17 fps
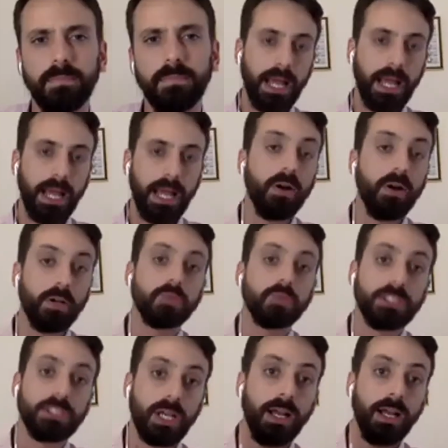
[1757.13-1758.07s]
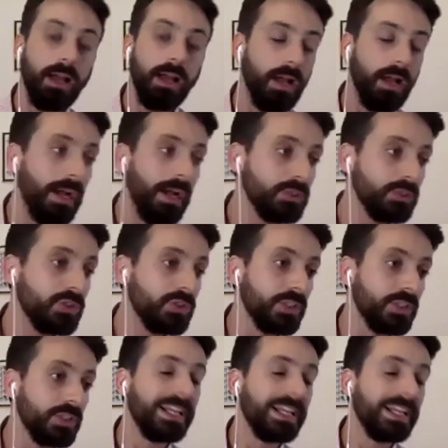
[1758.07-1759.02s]
box, which I, I, should
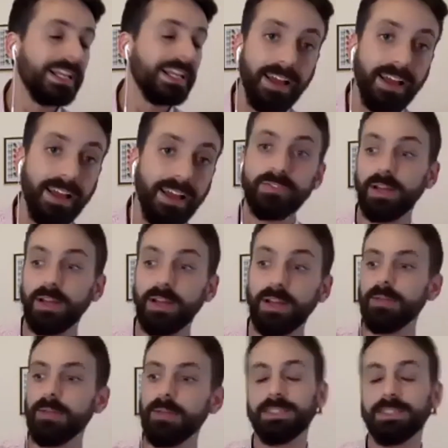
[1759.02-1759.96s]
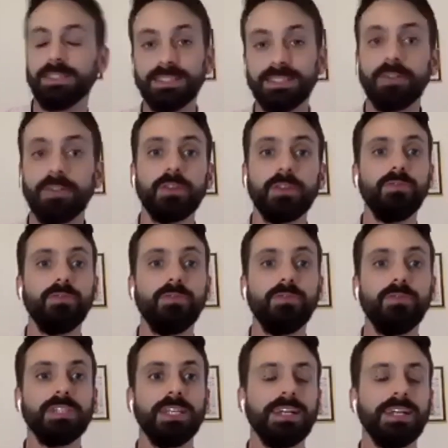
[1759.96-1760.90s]
clarify because it's a little
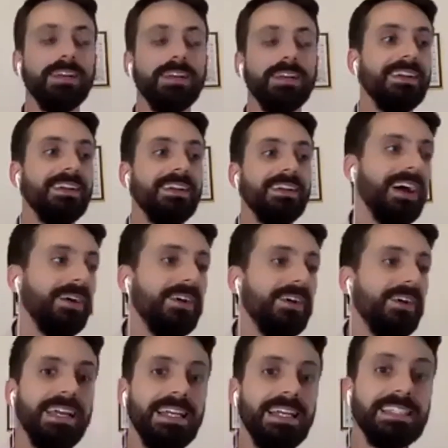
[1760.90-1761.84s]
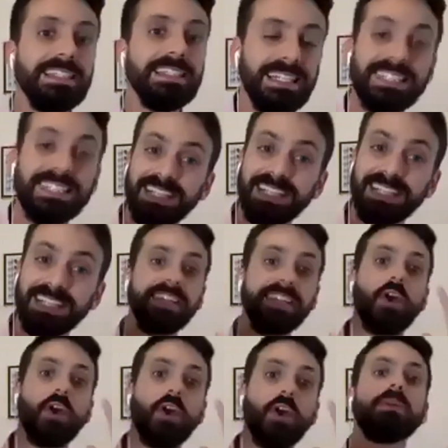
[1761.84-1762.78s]
confusing, uh, is essentially
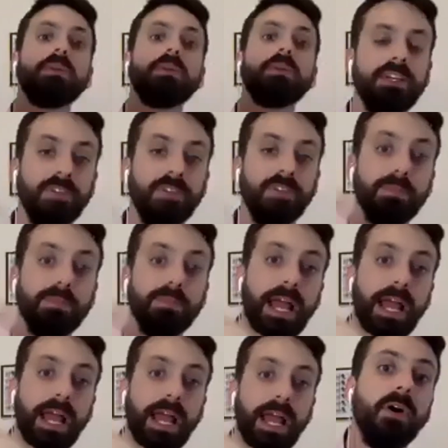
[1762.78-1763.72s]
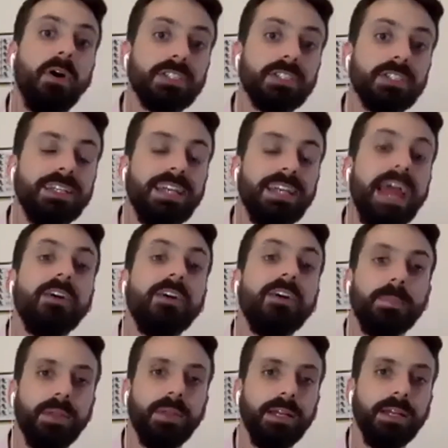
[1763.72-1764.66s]
the opposite of a black box in an
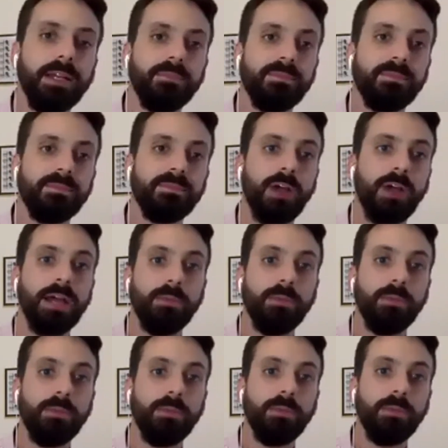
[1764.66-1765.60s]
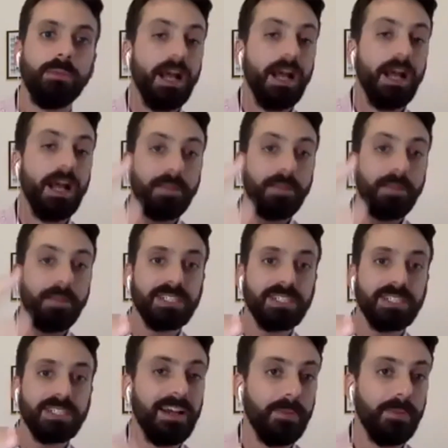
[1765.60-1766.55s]
aeroplane right? Which a black box in
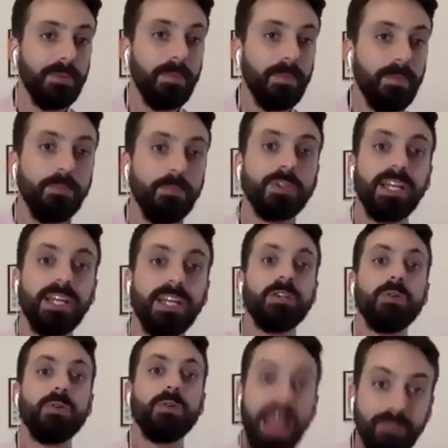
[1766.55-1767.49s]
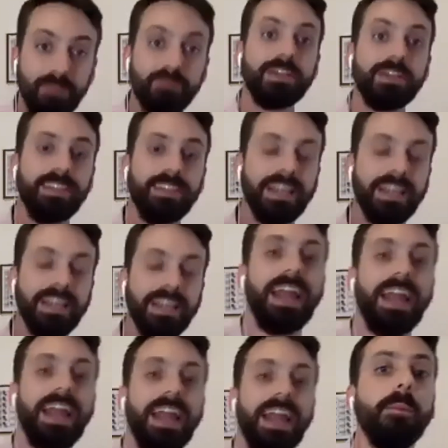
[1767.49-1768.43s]
an airplane will tell you everything that
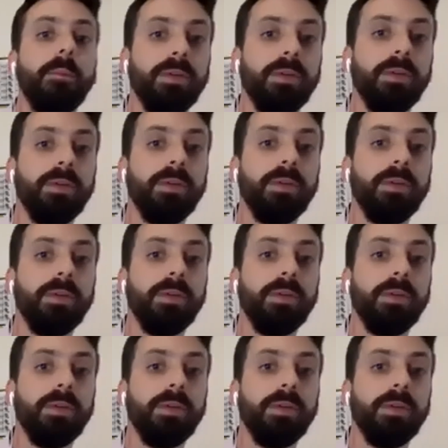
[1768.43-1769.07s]
happened in